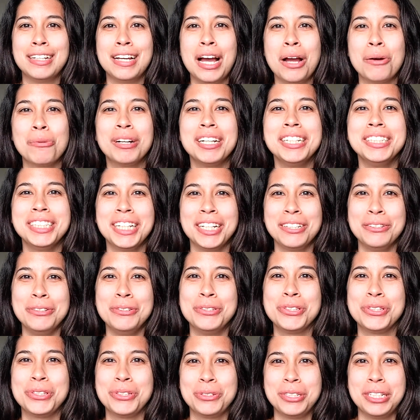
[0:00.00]
I want to tell you a
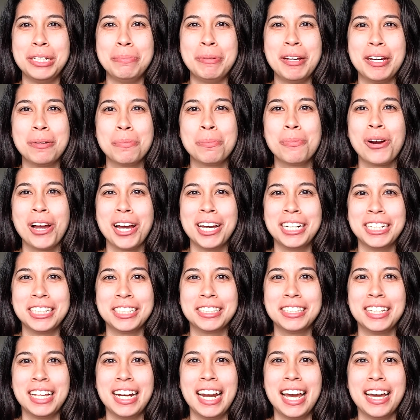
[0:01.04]
story about a product
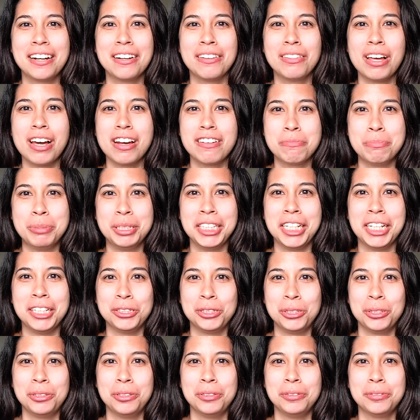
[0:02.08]
that had a lot of
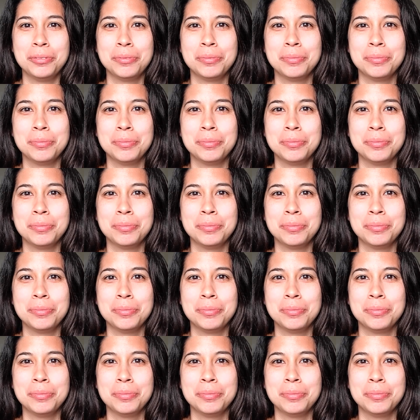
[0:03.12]
potential.